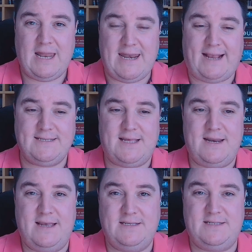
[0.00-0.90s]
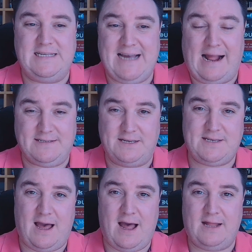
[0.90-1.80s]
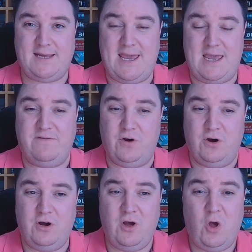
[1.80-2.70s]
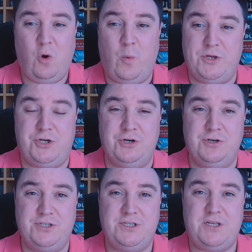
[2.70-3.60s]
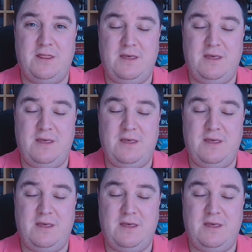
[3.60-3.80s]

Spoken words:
Next then is the Tactics card Heave Ho, which shows us the